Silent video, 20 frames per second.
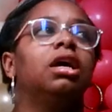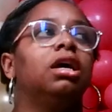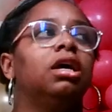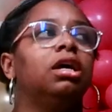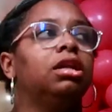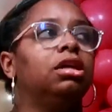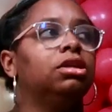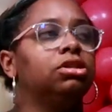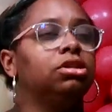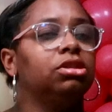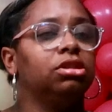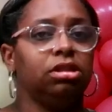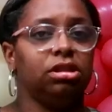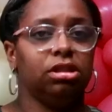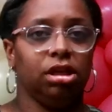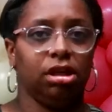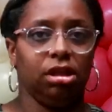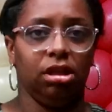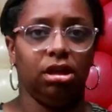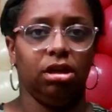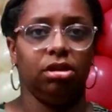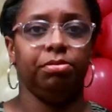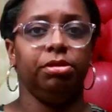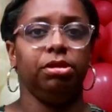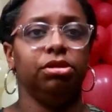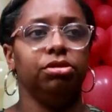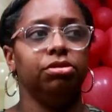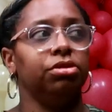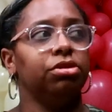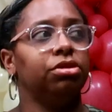it is gonna take a lot of
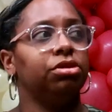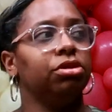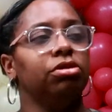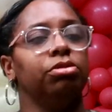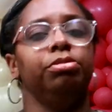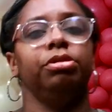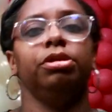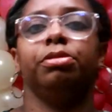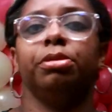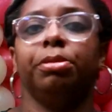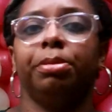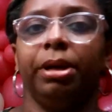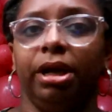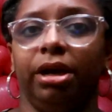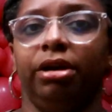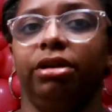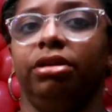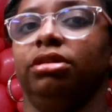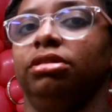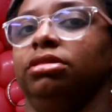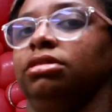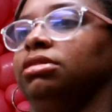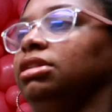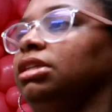balloons, so be prepared.